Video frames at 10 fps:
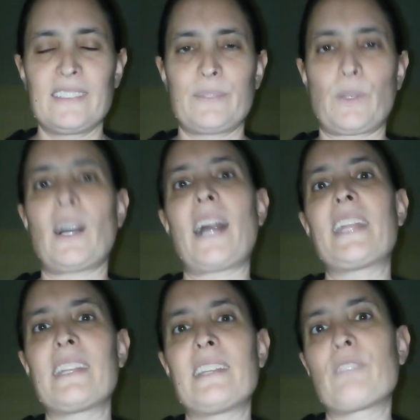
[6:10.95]
Well, I
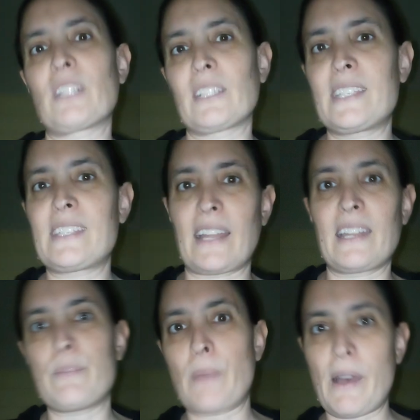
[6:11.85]
didn't really set
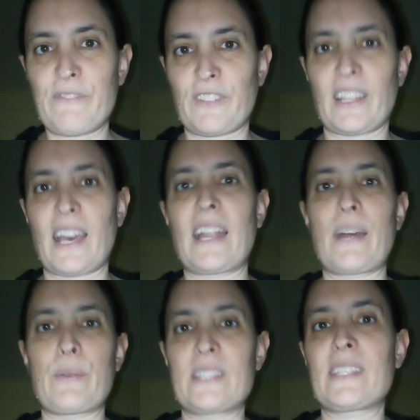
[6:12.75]
him up for that. I
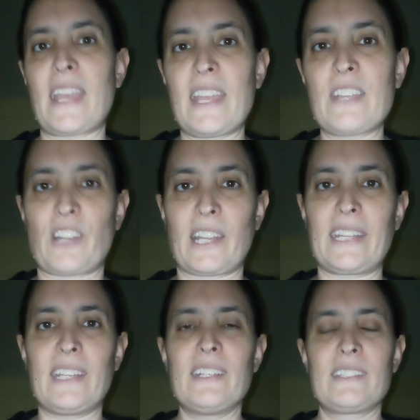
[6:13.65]
was angry.